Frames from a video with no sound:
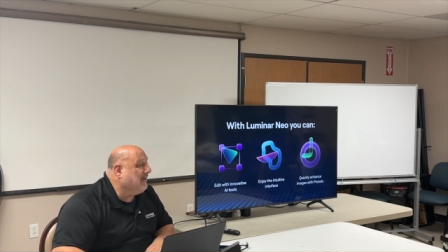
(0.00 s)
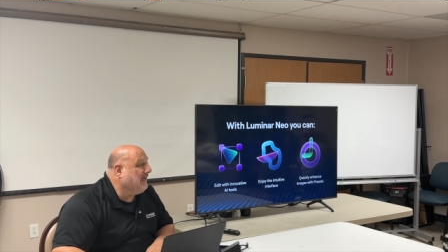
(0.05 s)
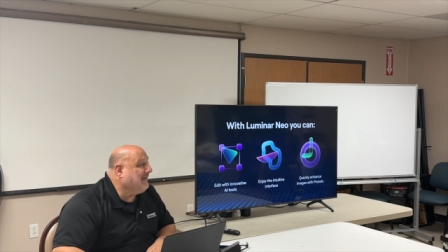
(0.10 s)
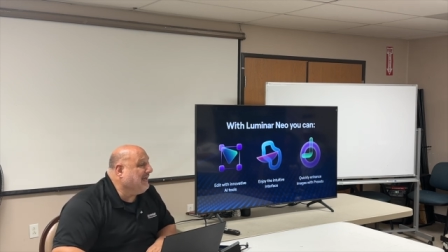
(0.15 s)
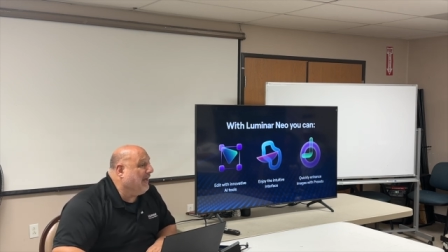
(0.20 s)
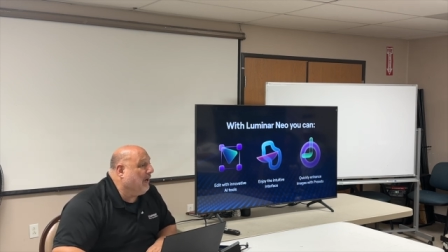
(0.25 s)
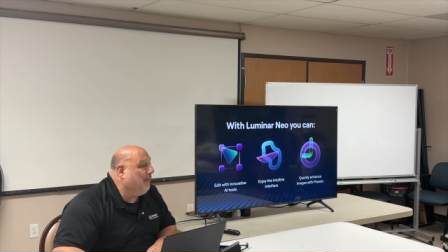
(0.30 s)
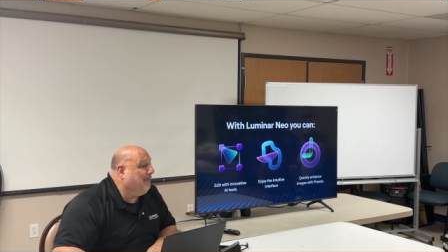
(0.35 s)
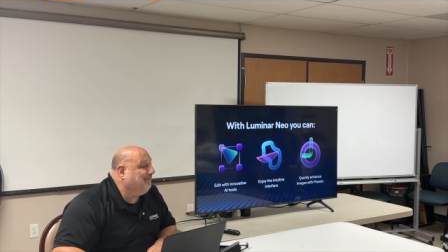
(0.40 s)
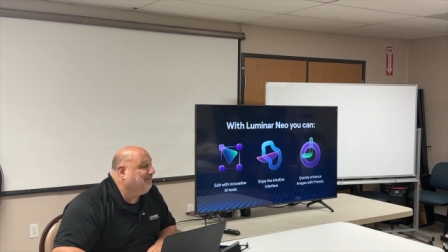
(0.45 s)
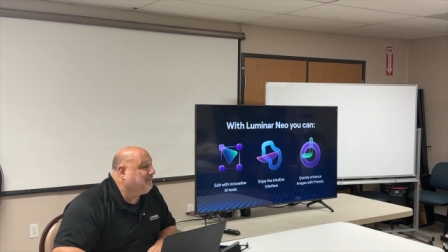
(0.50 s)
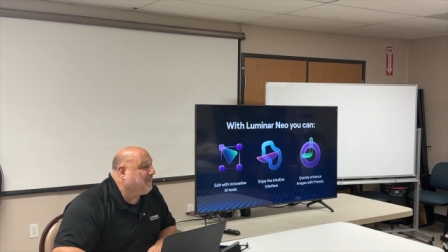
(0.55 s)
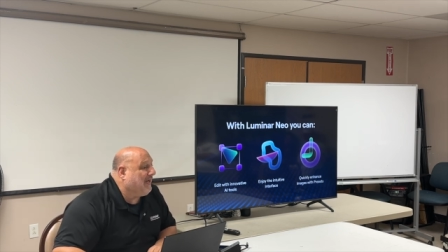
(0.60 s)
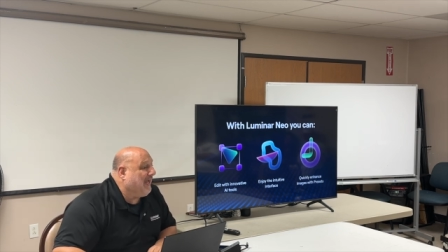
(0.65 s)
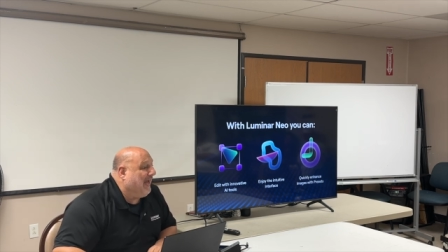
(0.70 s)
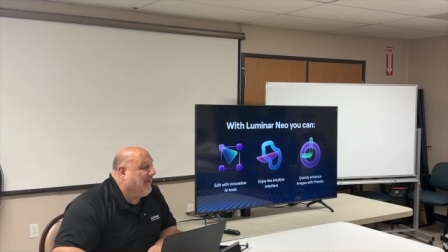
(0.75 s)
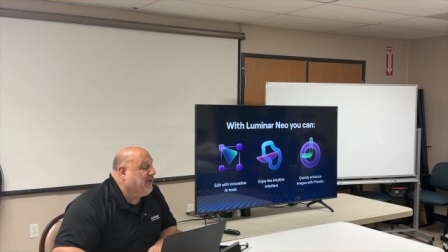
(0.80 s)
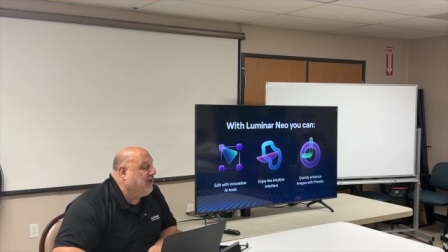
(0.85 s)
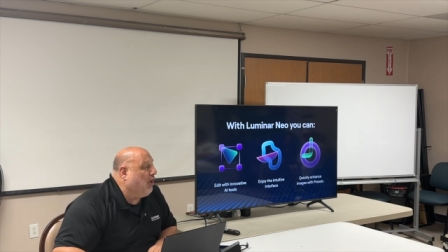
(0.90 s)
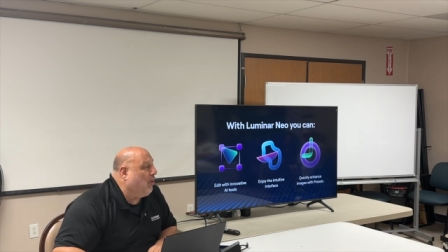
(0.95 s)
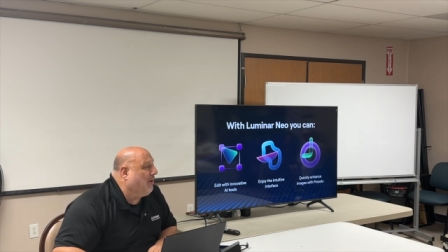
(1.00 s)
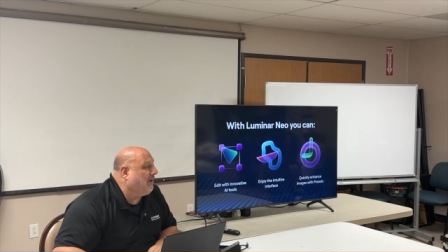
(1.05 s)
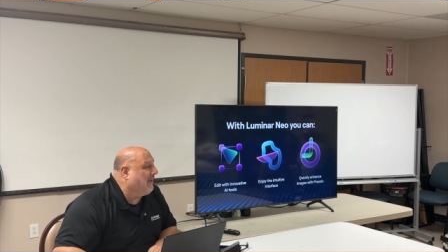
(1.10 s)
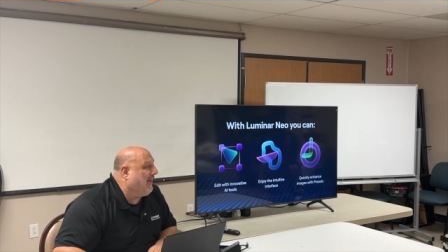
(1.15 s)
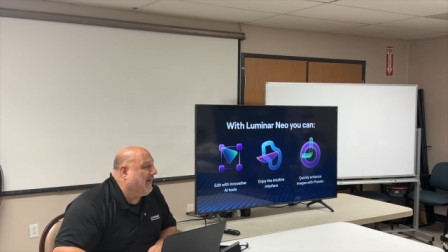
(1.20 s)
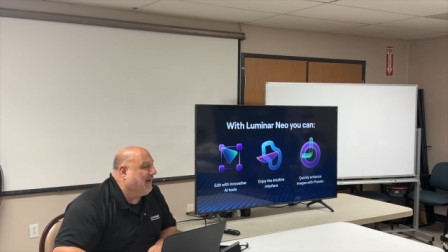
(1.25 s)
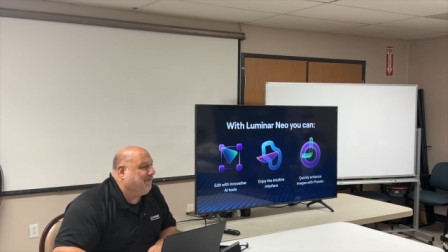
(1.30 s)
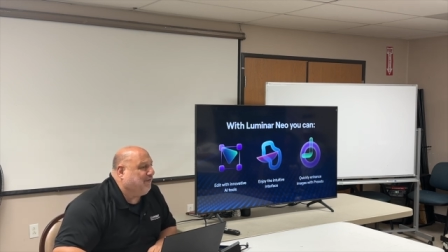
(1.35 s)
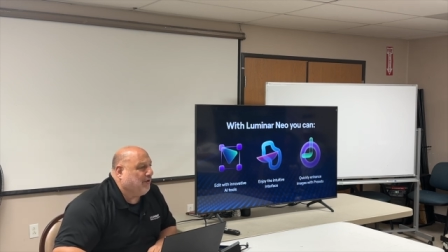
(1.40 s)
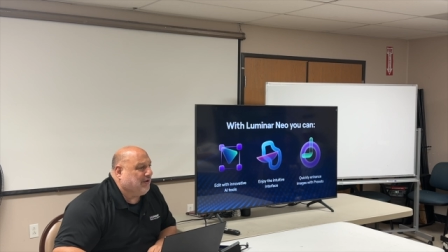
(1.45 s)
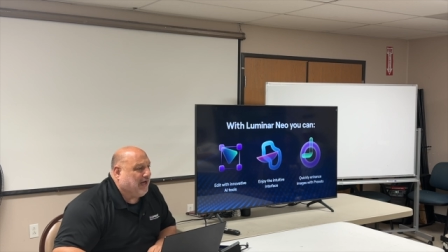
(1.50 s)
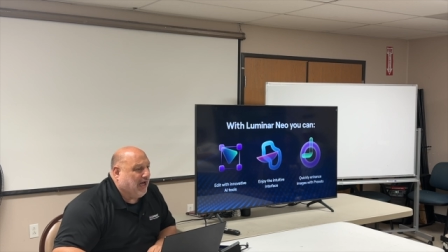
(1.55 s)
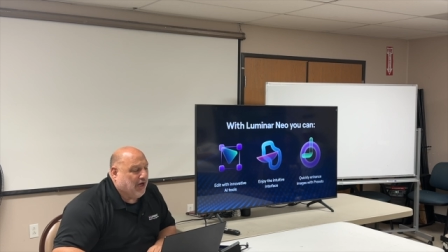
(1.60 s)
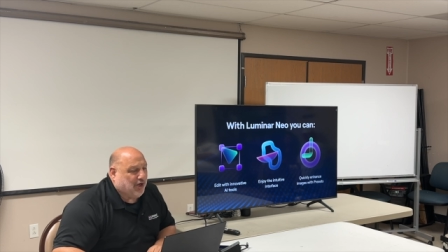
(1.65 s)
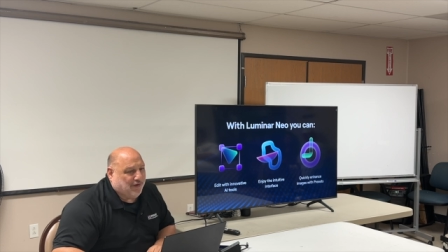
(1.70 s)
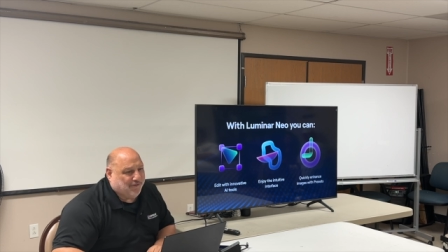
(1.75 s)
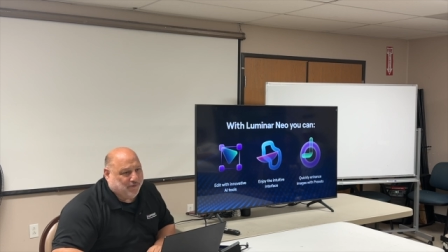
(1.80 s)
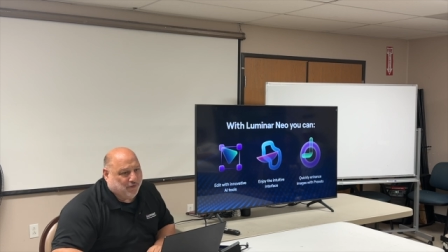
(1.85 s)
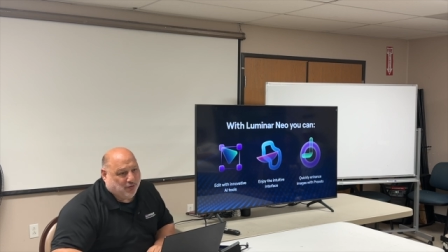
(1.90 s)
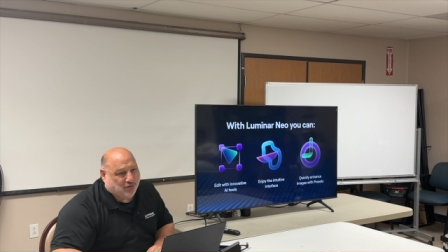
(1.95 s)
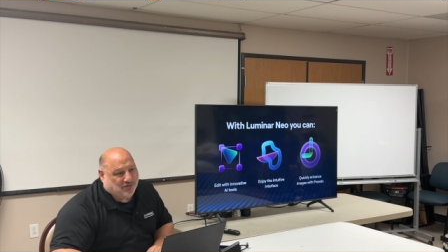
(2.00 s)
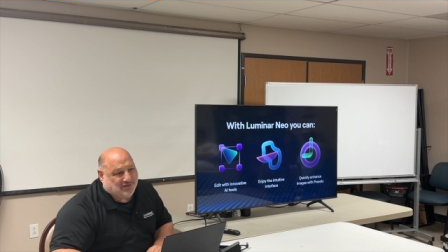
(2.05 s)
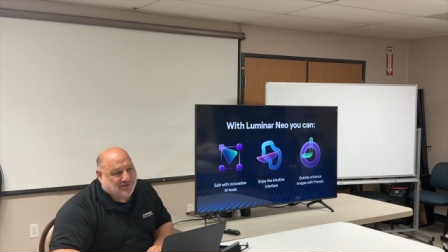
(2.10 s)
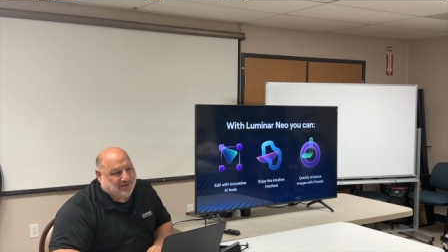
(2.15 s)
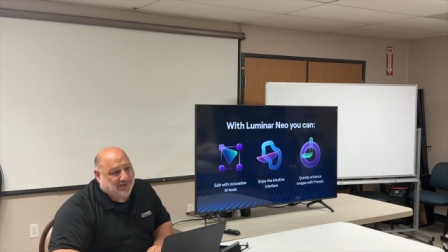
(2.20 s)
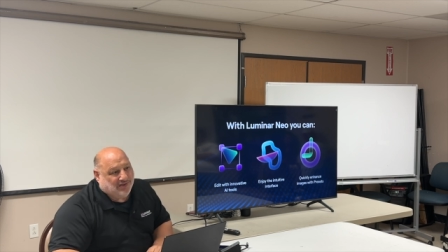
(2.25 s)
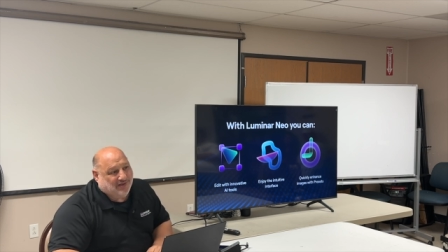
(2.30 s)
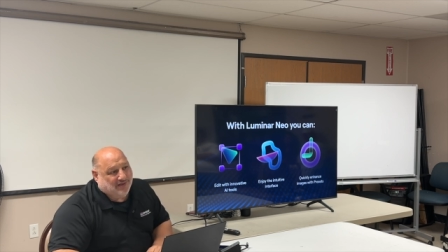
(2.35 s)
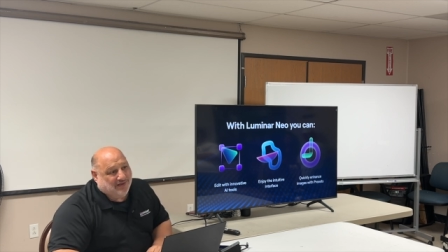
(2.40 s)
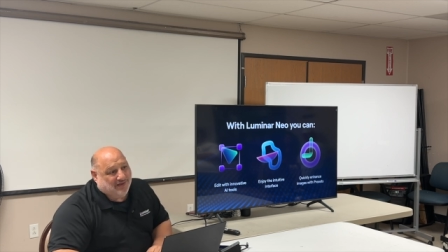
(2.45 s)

Now, I know a lot of photographers,